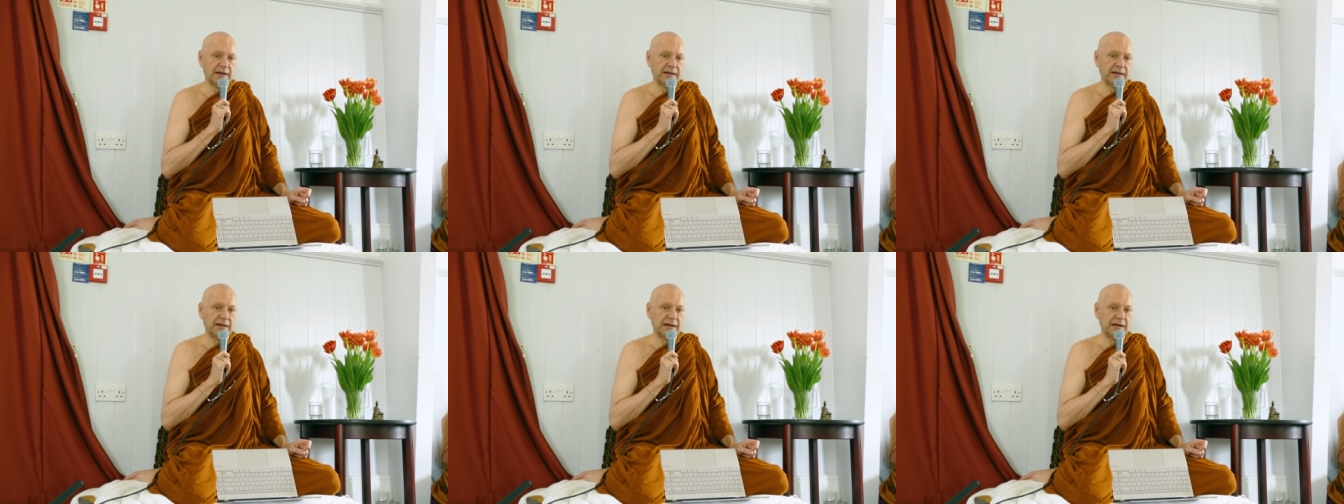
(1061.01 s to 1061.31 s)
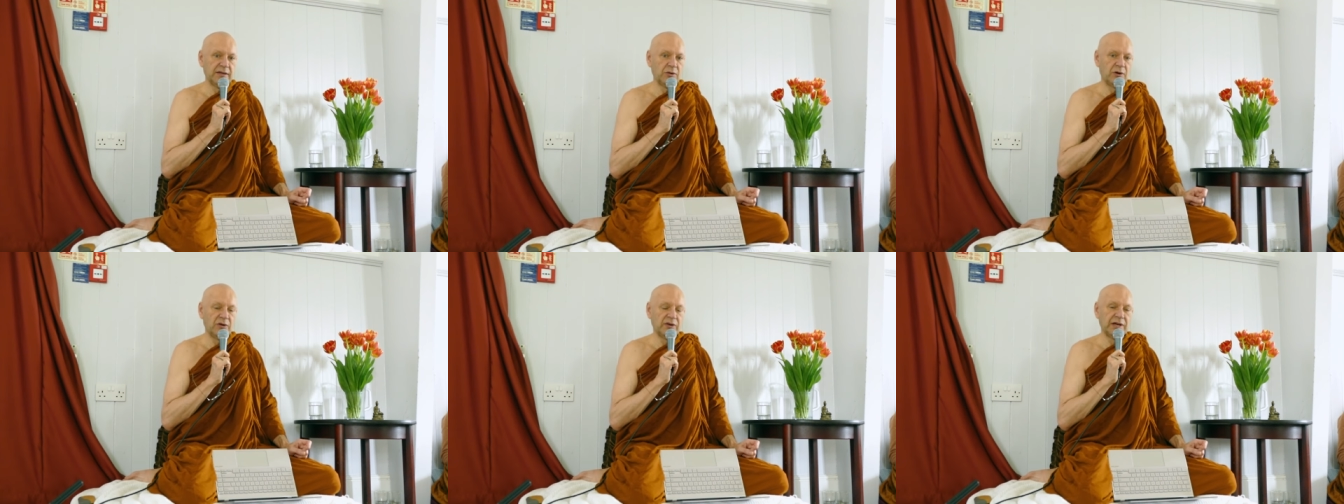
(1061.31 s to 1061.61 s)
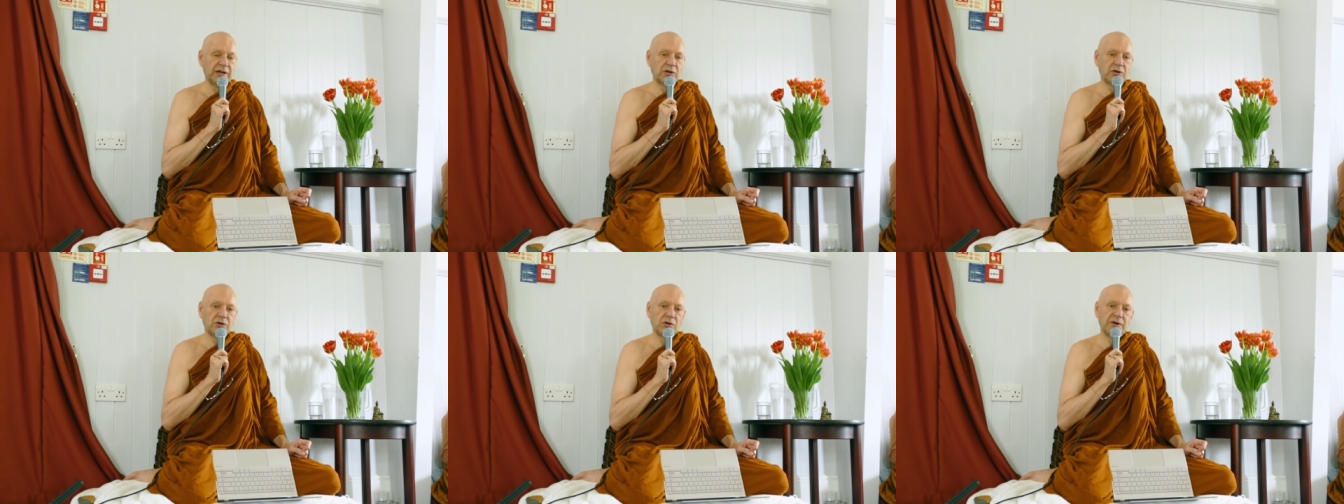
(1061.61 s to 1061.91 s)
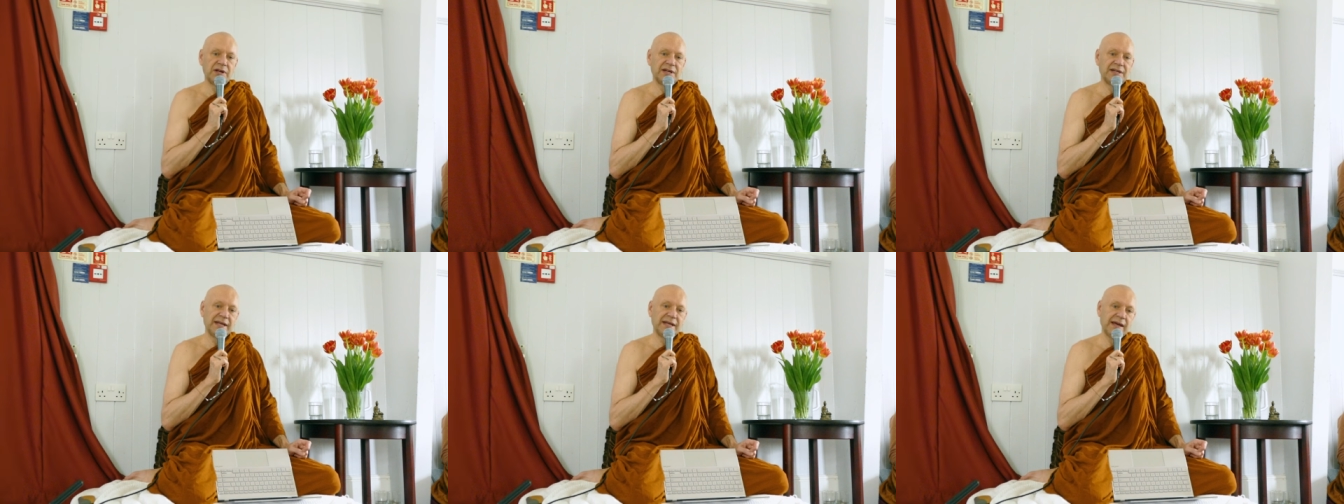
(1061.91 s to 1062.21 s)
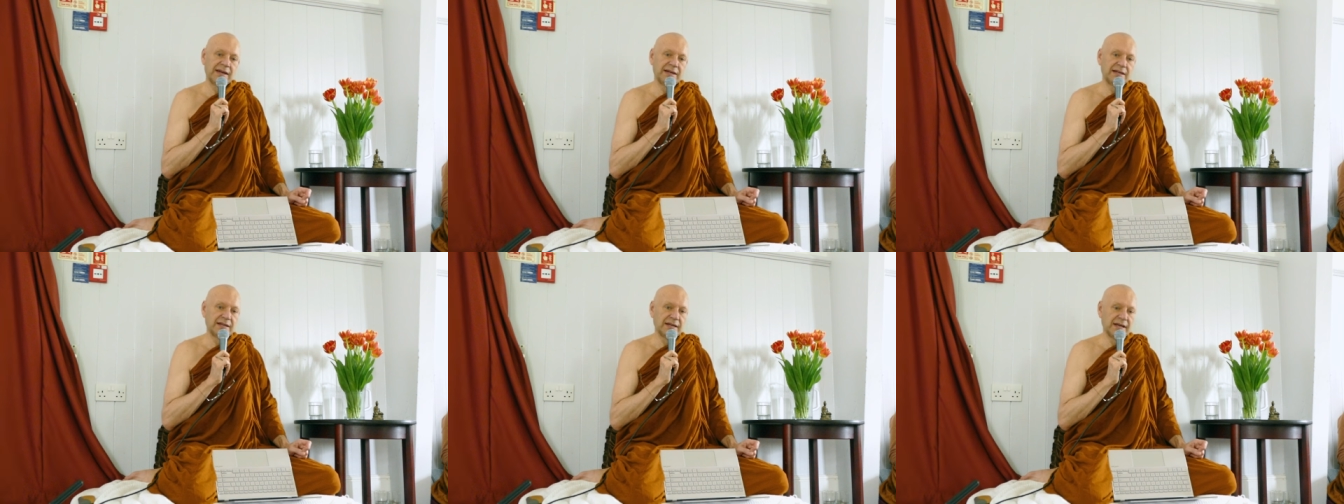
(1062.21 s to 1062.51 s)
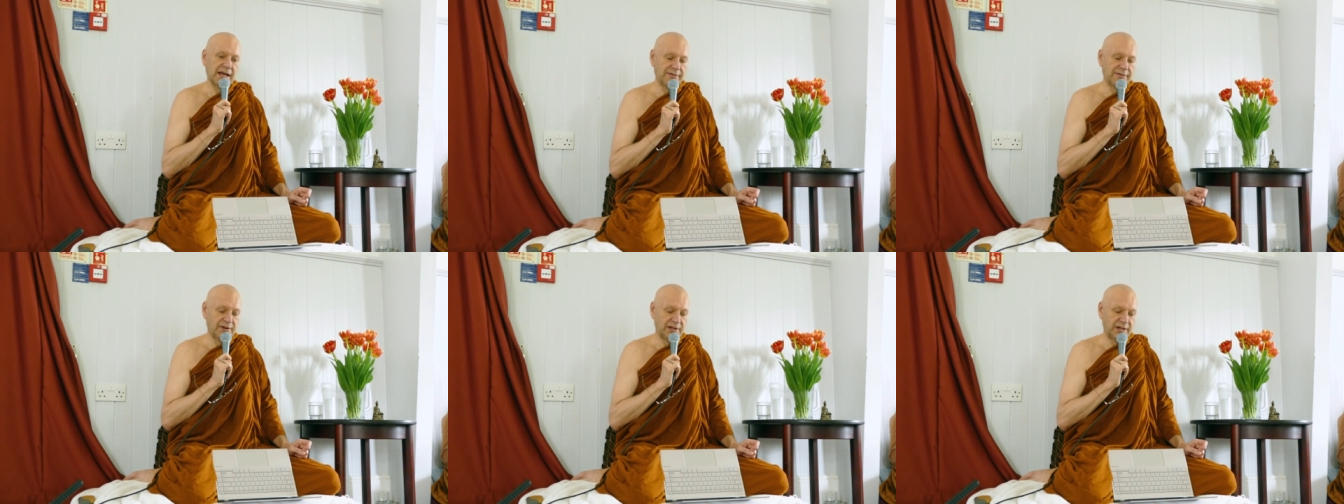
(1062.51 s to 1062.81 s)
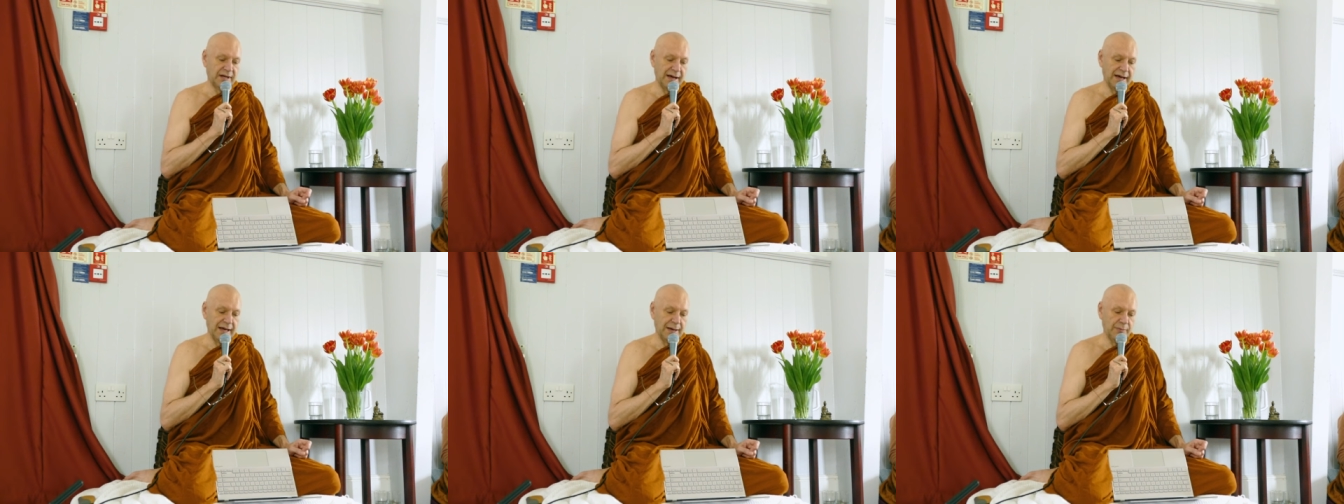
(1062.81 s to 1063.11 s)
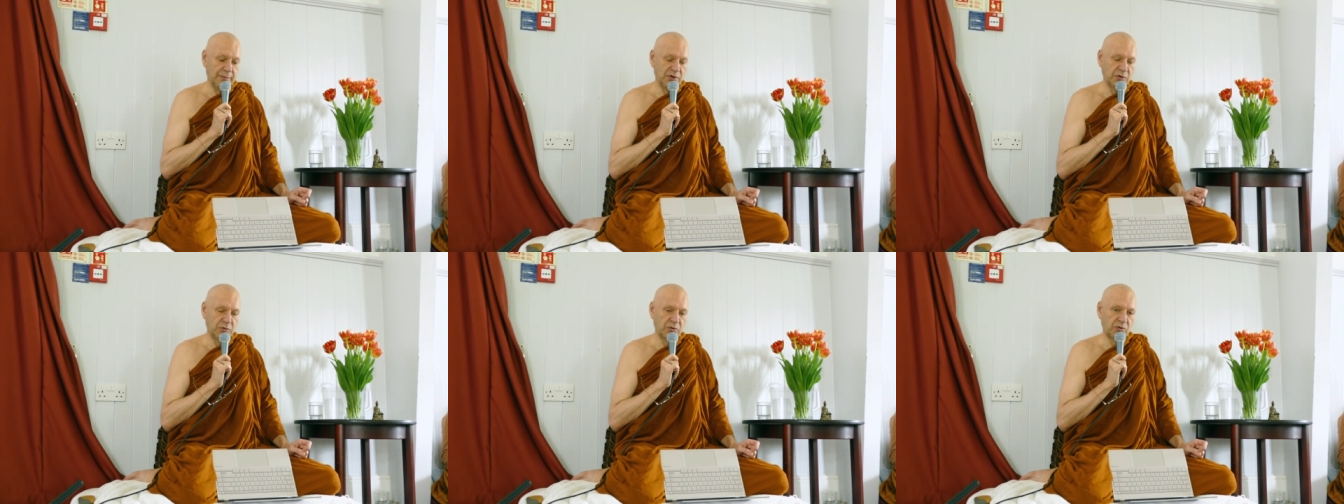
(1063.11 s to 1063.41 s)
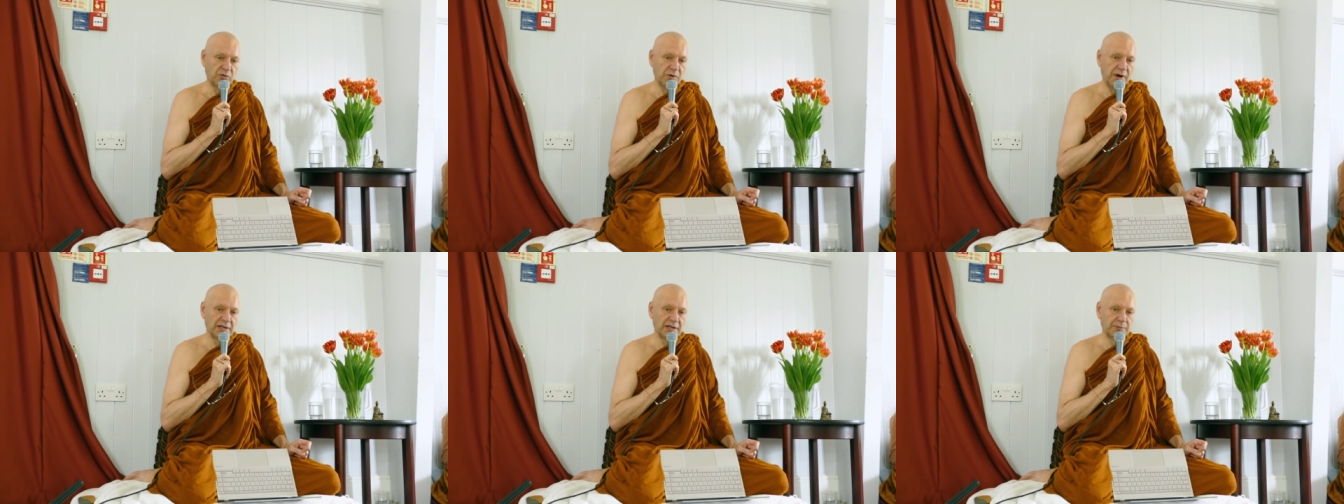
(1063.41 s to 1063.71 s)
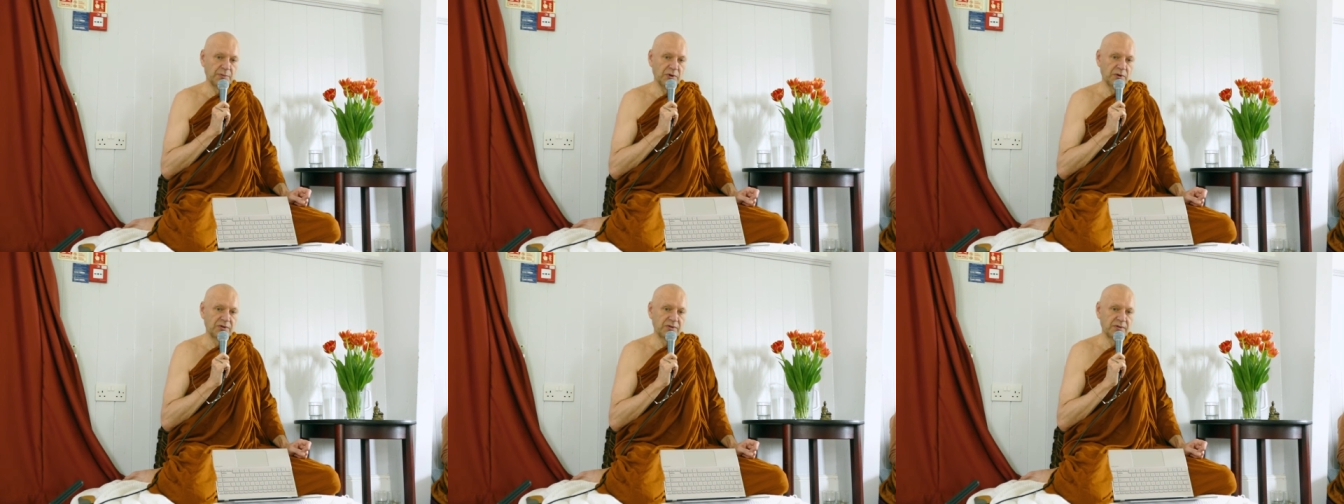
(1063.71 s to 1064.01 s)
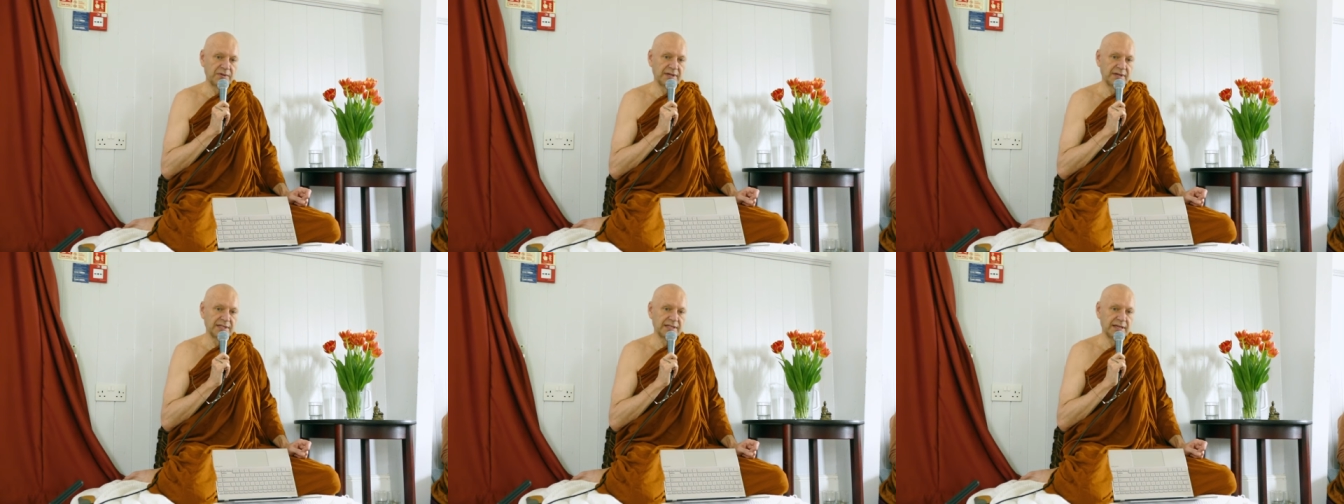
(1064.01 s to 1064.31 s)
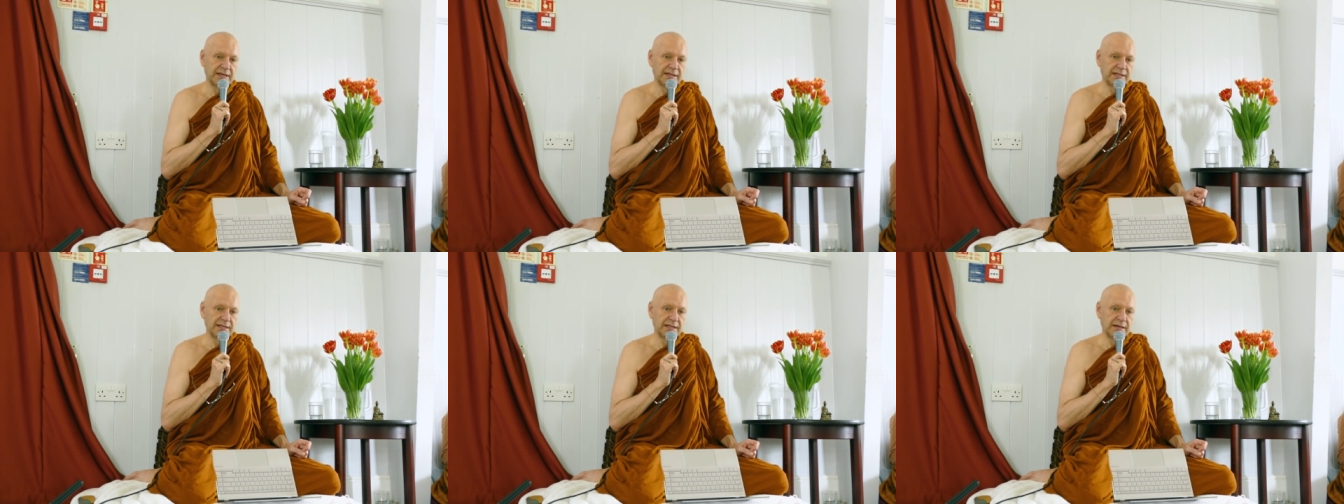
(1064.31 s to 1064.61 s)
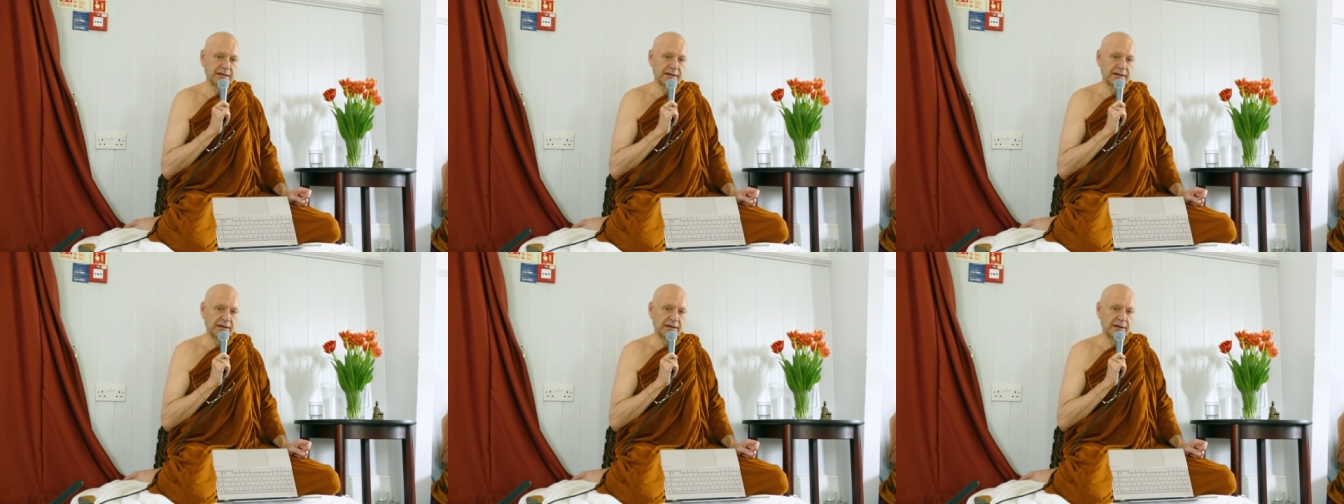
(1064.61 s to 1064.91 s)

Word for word: yeah, you incur a debt every time you grasp onto these things. Uh.